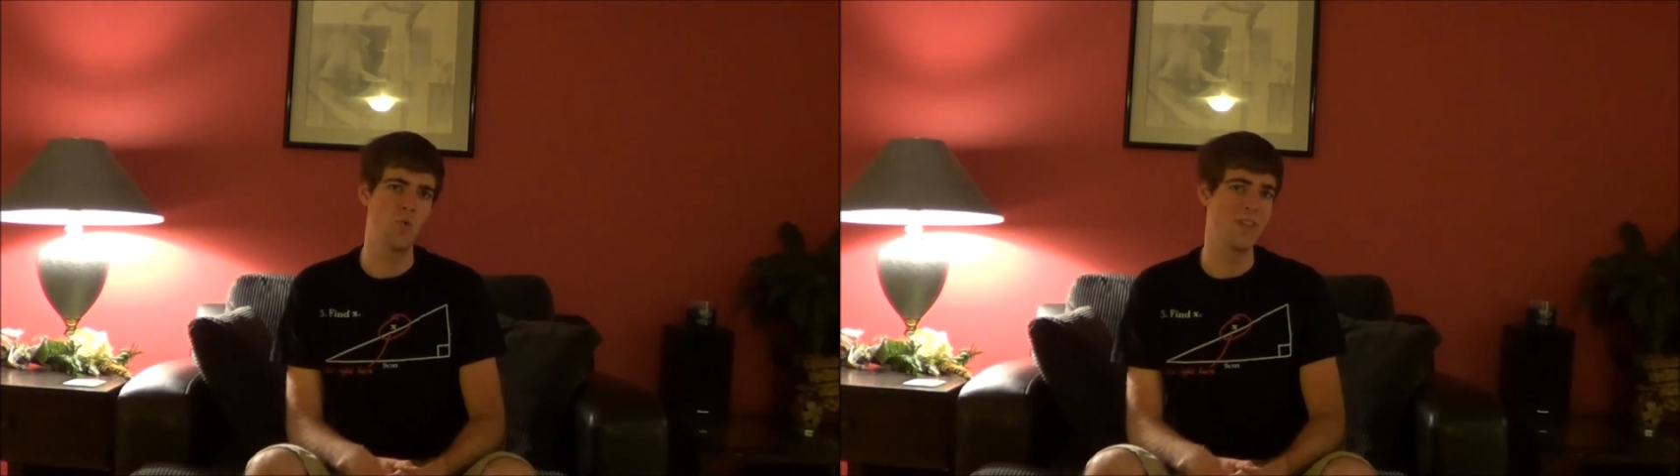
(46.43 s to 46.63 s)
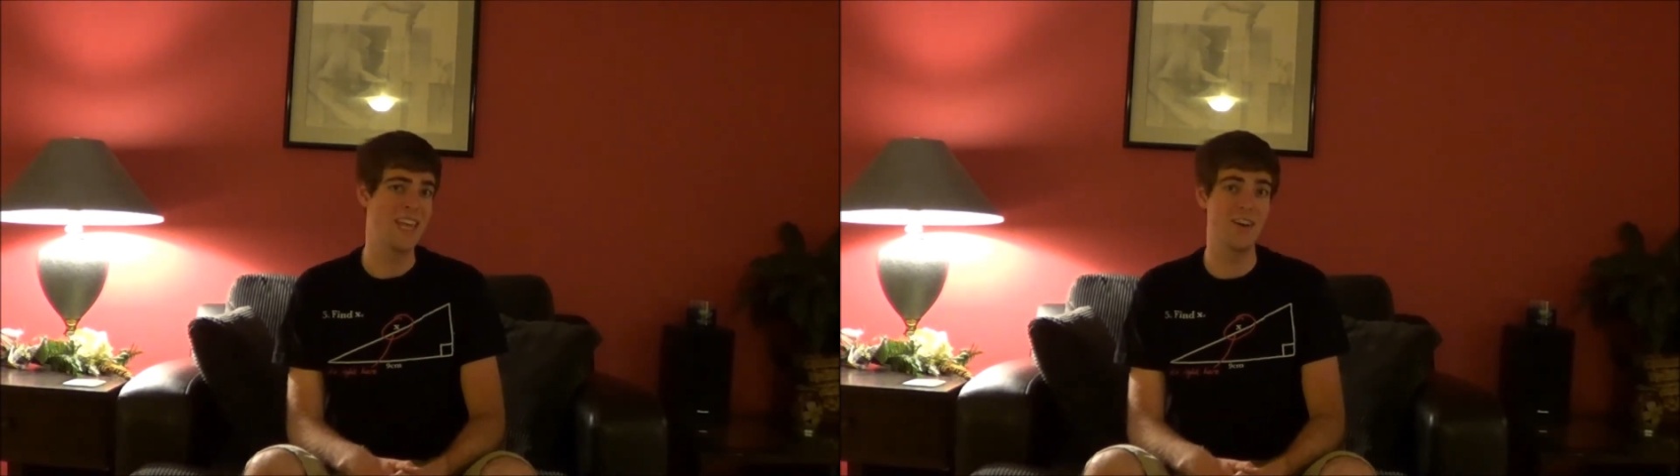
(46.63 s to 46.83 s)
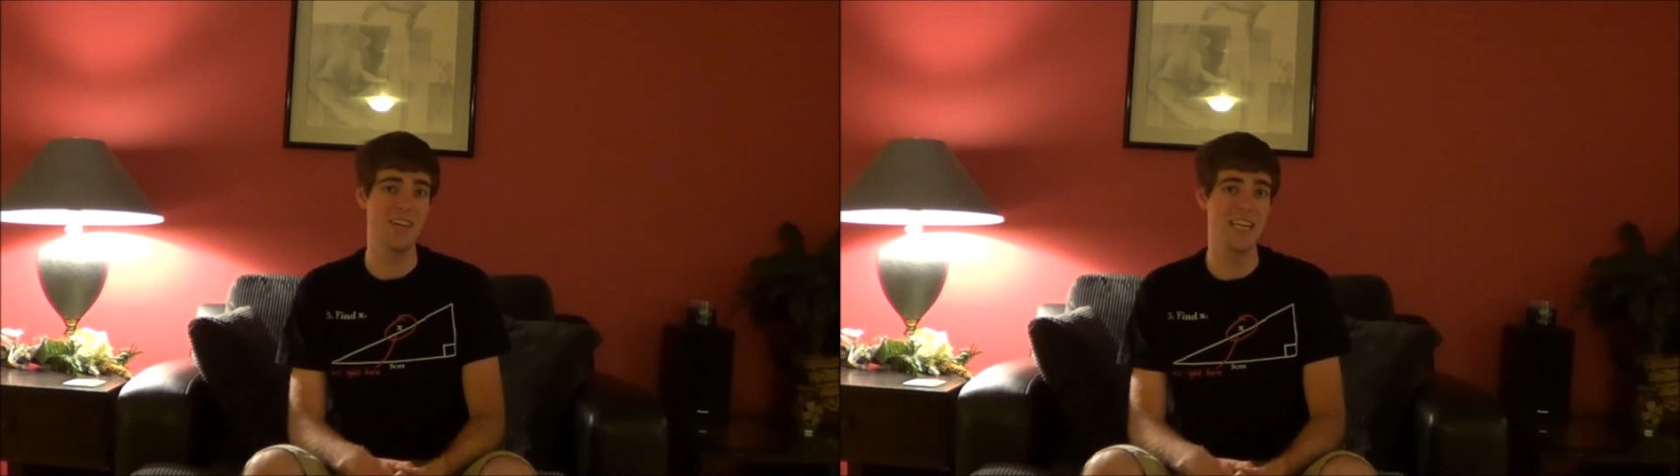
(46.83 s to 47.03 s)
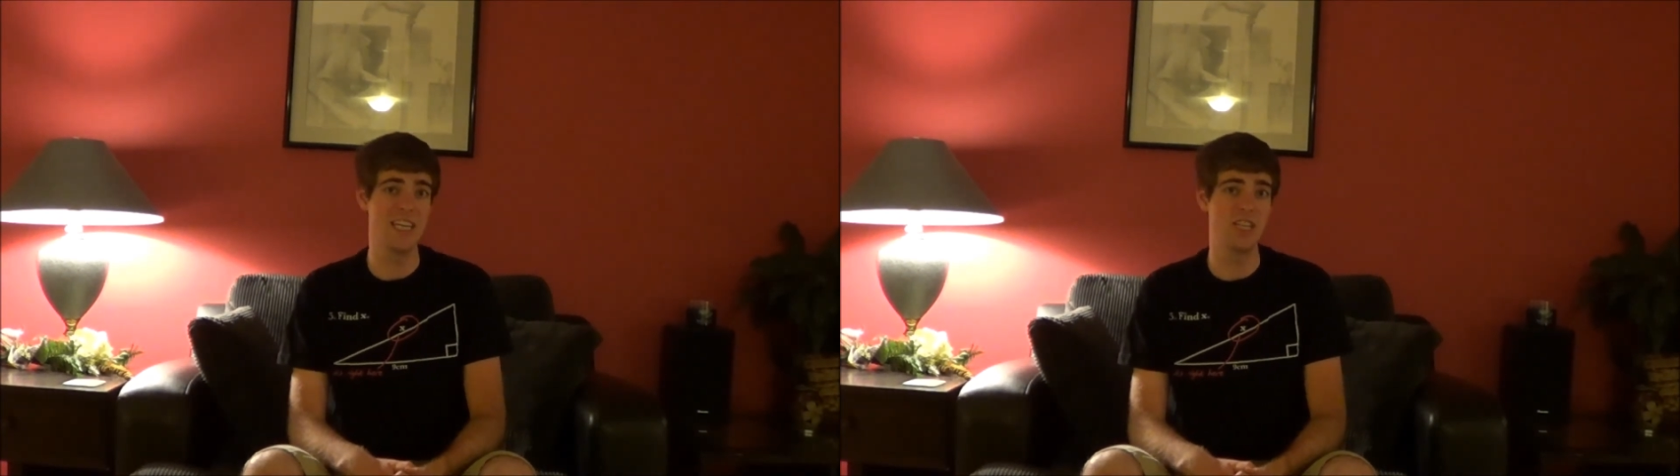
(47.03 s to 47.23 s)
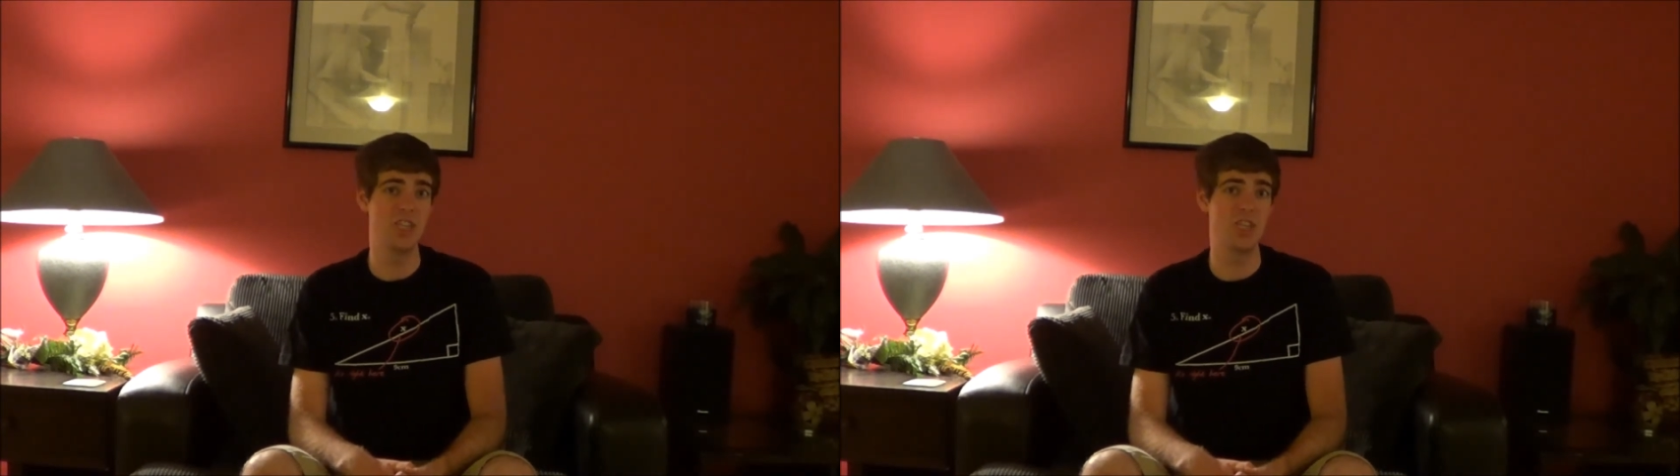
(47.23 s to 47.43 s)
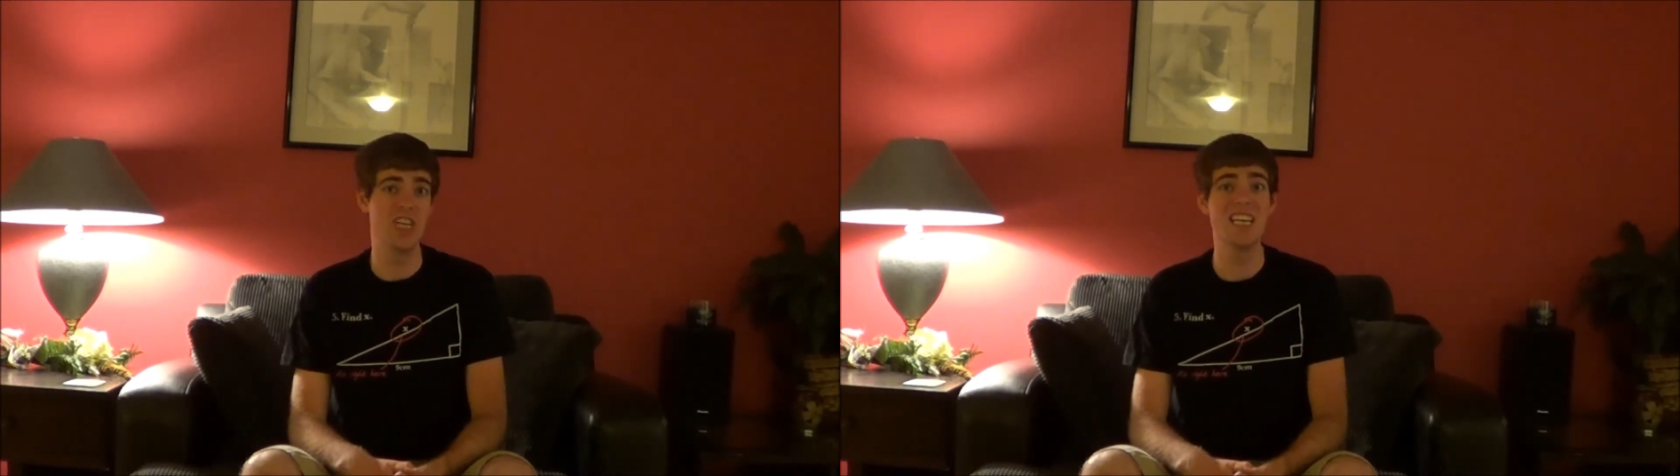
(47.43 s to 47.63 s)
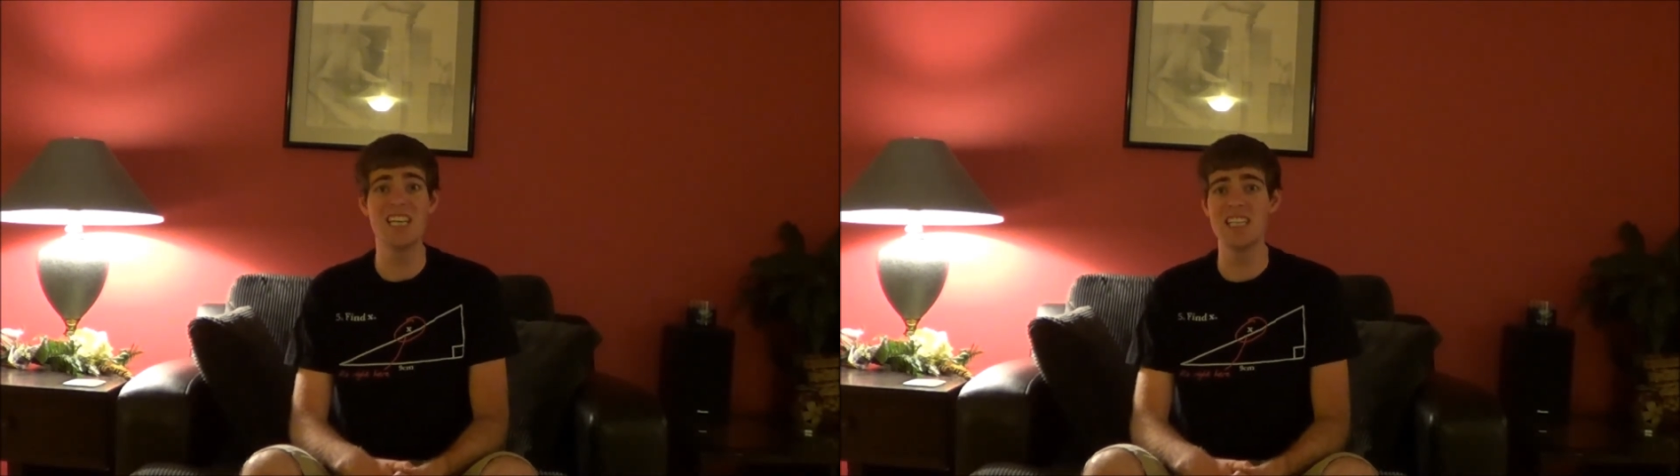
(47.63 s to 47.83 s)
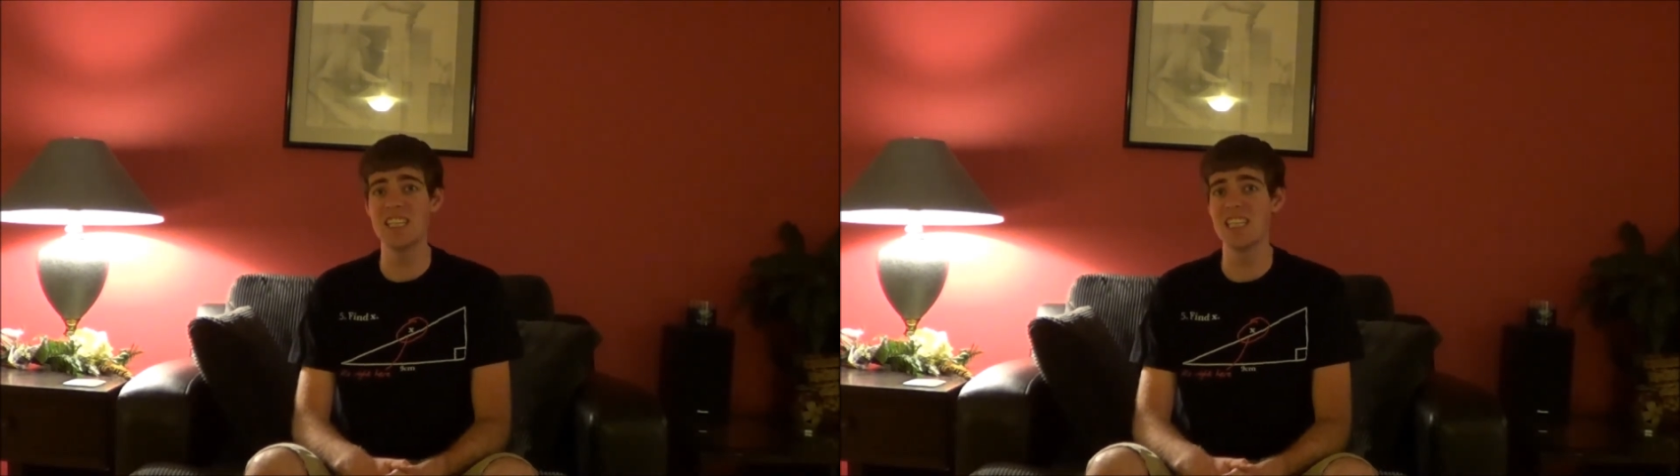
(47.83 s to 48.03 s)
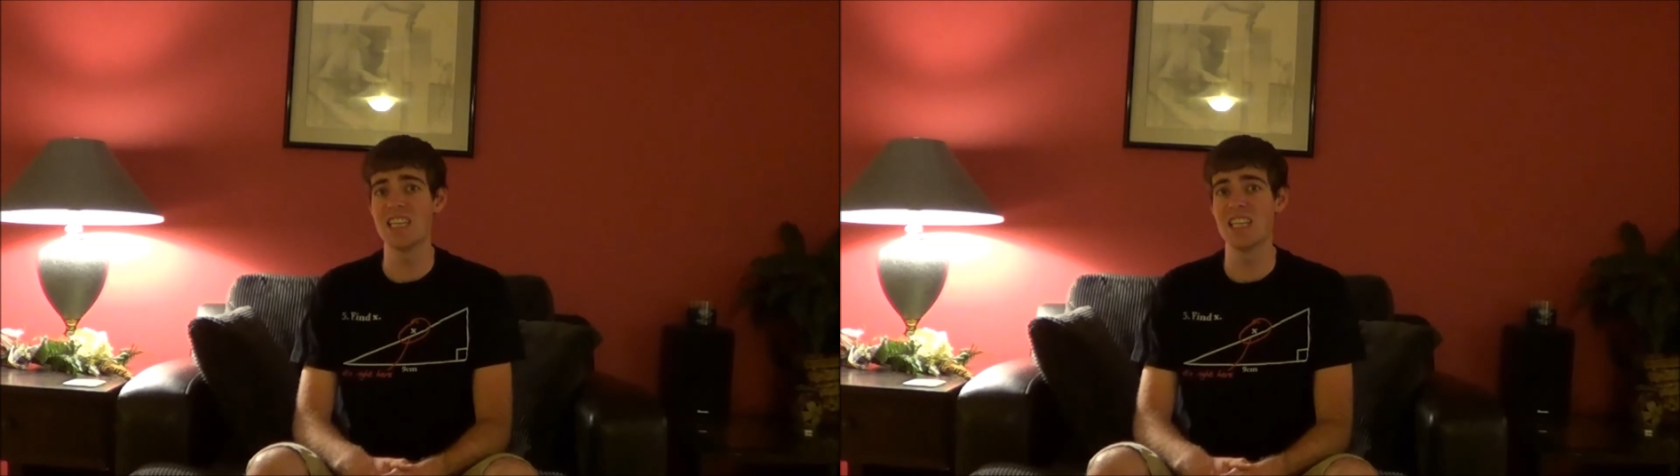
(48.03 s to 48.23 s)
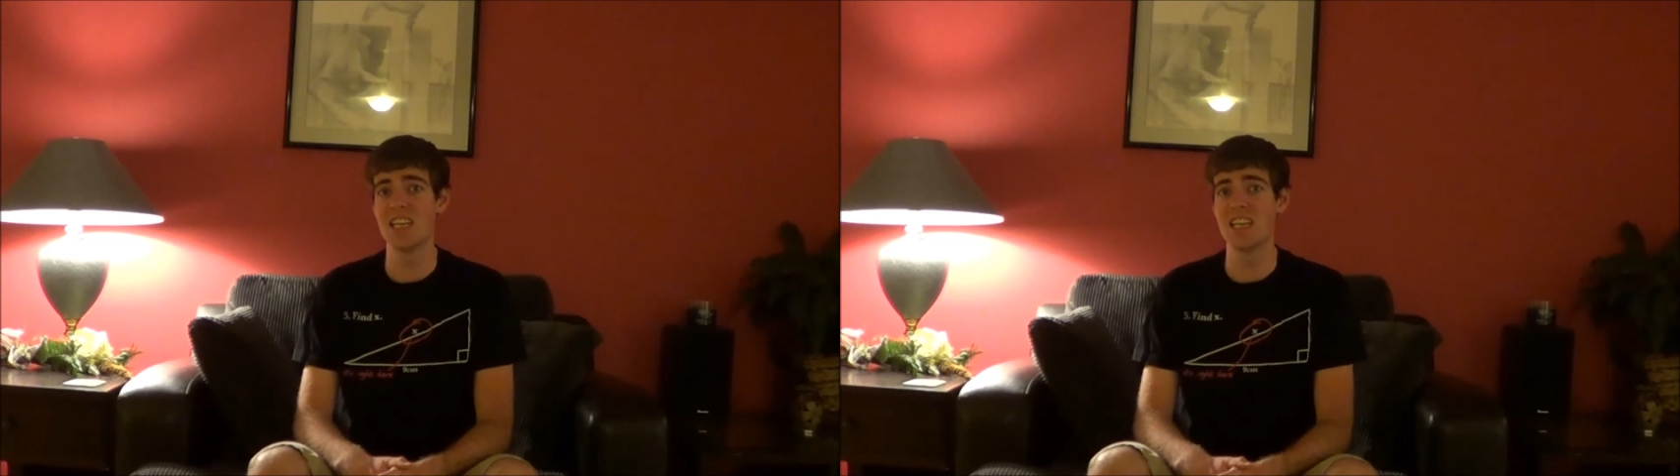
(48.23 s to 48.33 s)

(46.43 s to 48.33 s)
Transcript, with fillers: without any cheese?